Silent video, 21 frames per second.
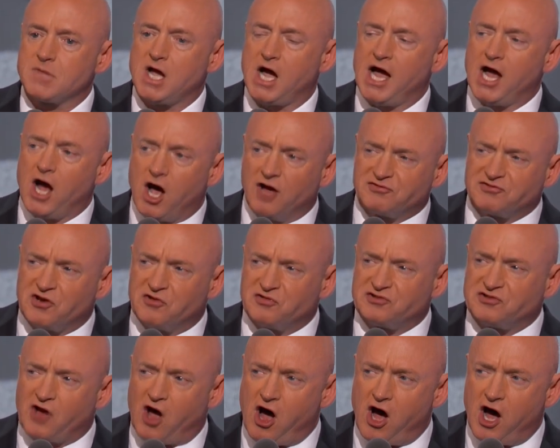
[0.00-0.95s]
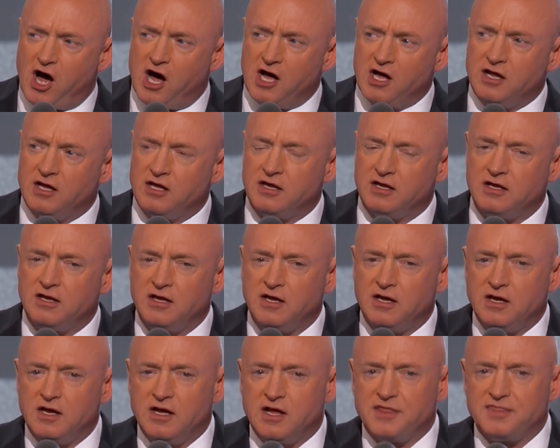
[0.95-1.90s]
I also saw
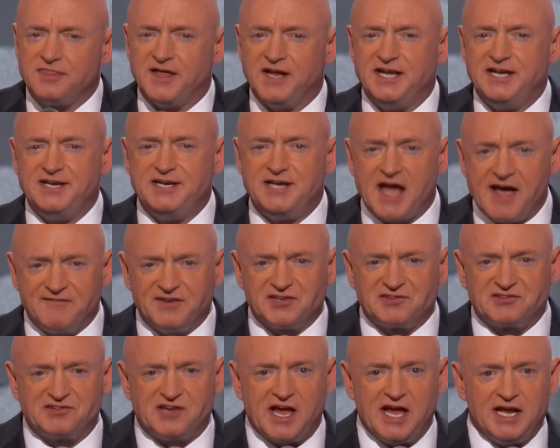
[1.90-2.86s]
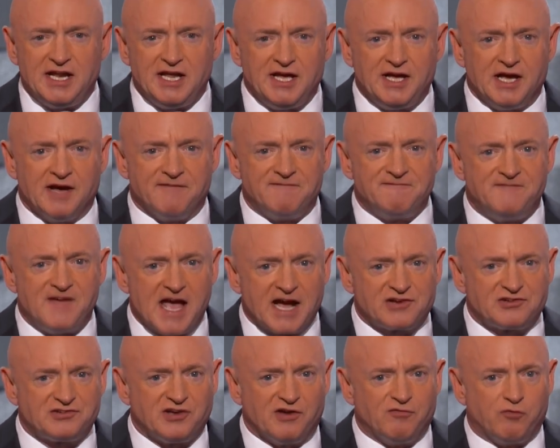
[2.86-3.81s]
the devastating
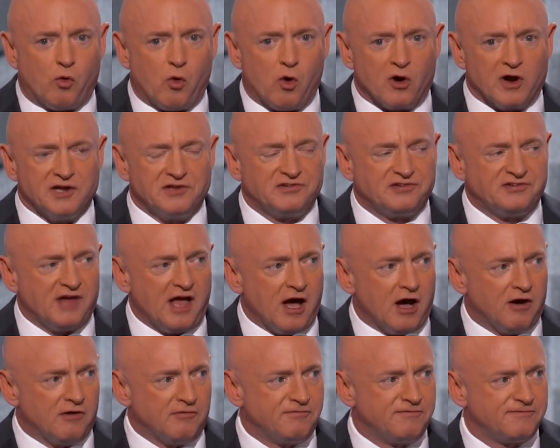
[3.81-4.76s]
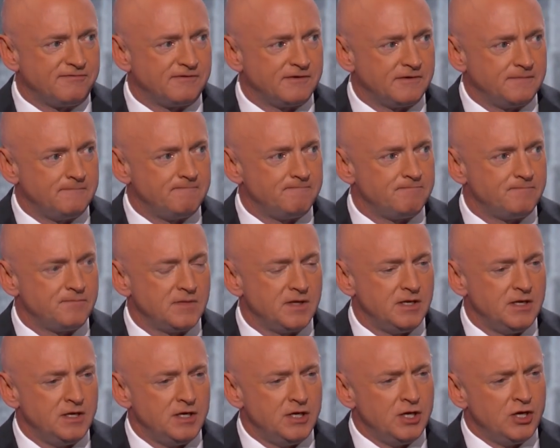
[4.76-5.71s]
effects of war itself.
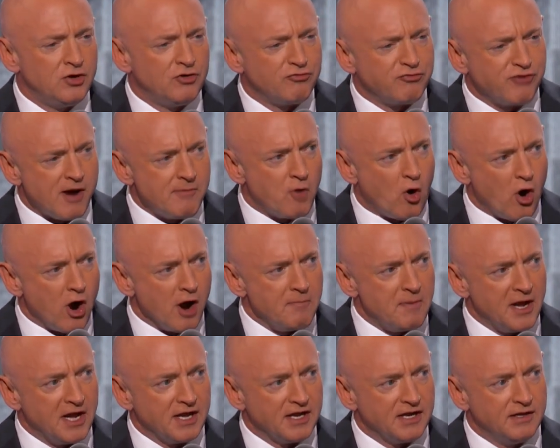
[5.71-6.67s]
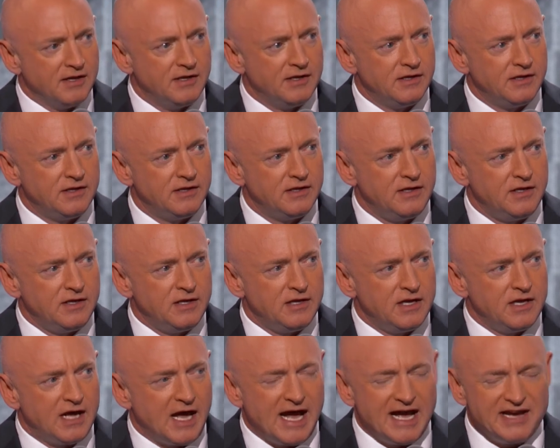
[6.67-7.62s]
From orbit,
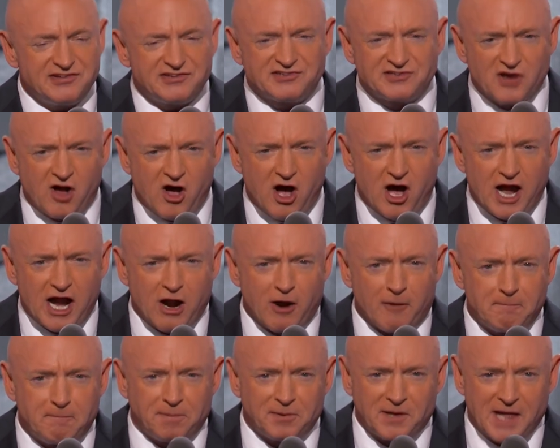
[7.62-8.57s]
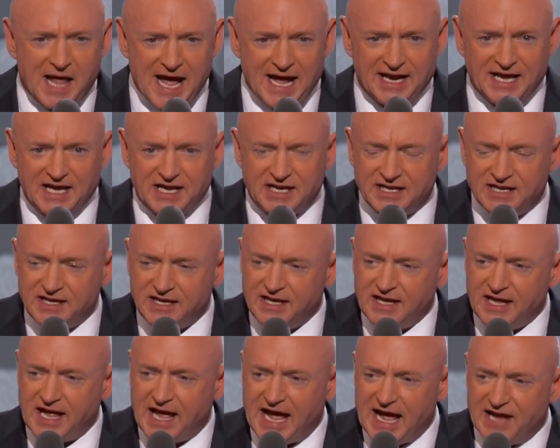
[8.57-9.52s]
I saw our planet
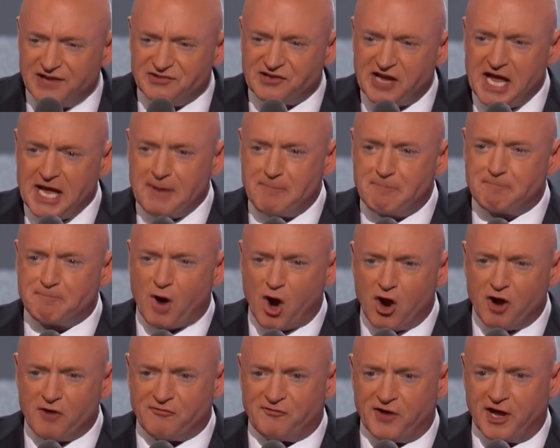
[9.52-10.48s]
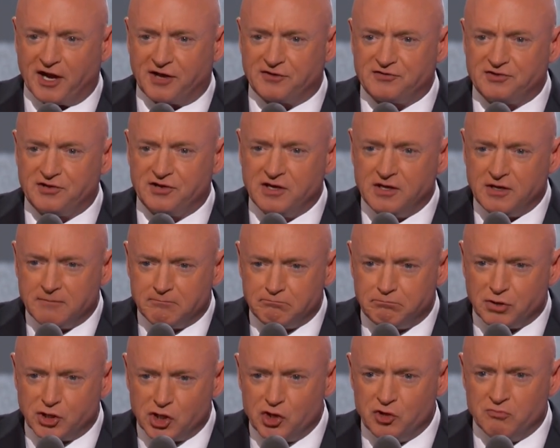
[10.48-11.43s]
as a perfect
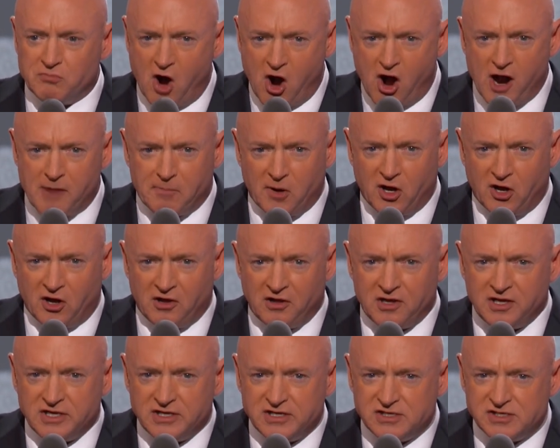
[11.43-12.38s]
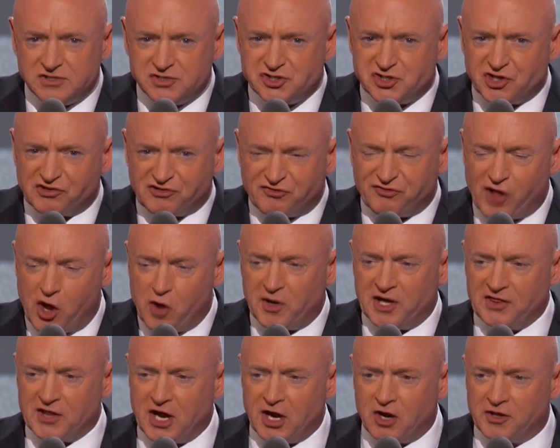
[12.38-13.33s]
blue marble just
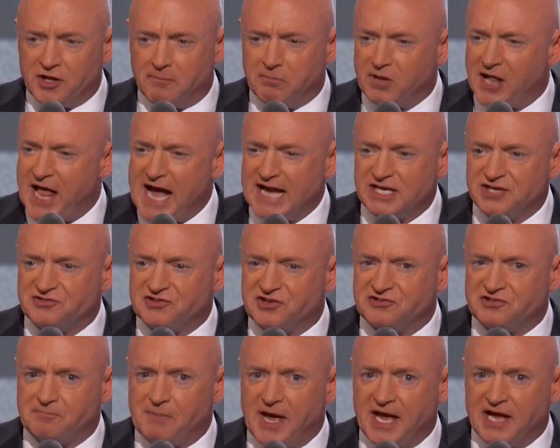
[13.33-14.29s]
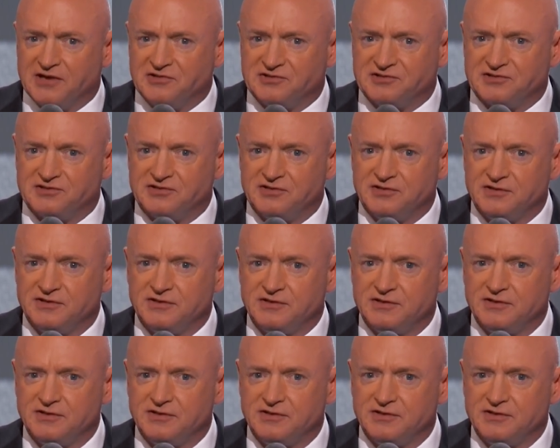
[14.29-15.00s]
floating there in the blackness of space.